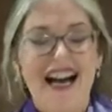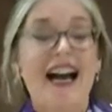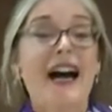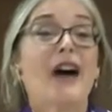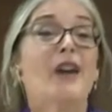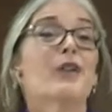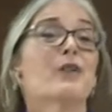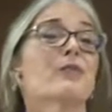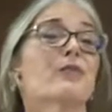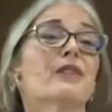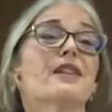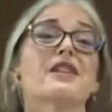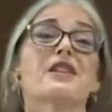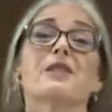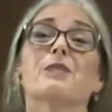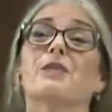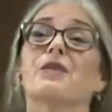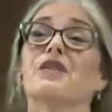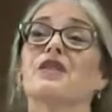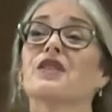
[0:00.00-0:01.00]
Our
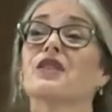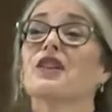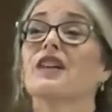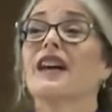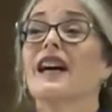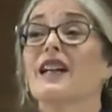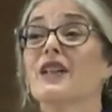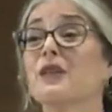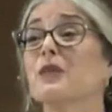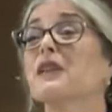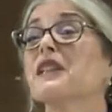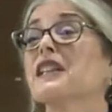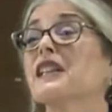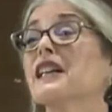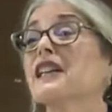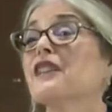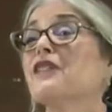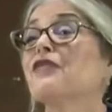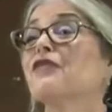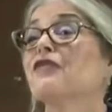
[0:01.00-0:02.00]
principles are actually
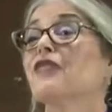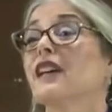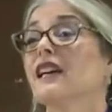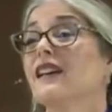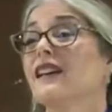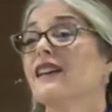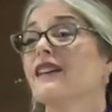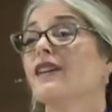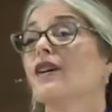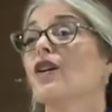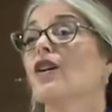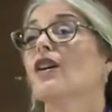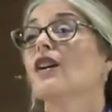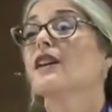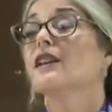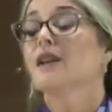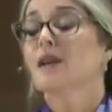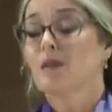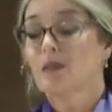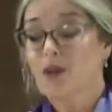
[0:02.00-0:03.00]
kind of vague
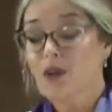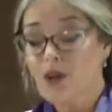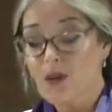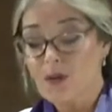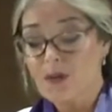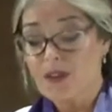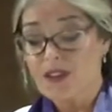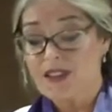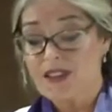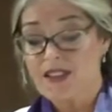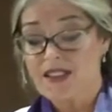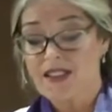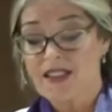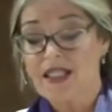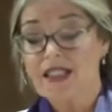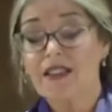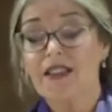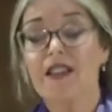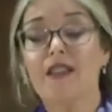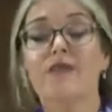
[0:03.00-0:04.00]
on purpose.
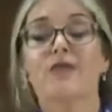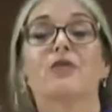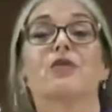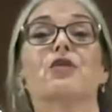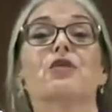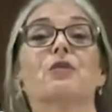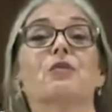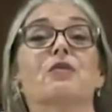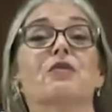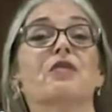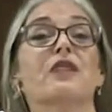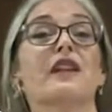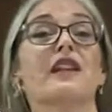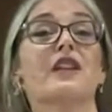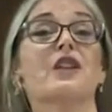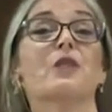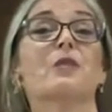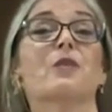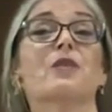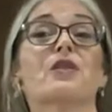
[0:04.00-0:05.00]
They leave room for
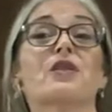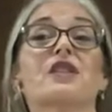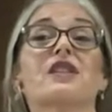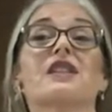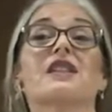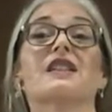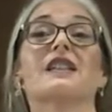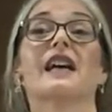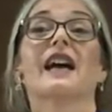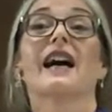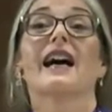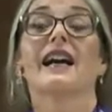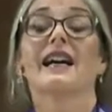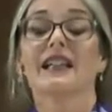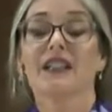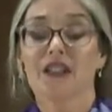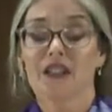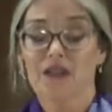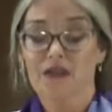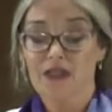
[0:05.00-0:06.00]
each person to
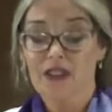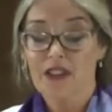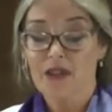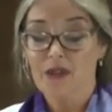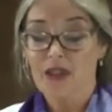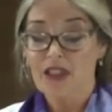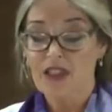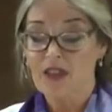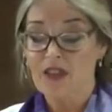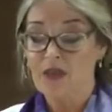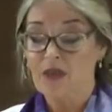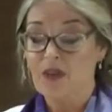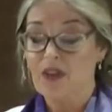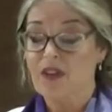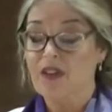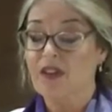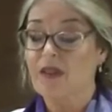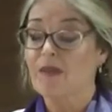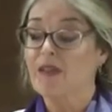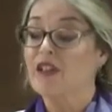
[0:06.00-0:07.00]
actively wrestle
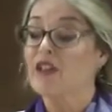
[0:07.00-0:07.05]
with them.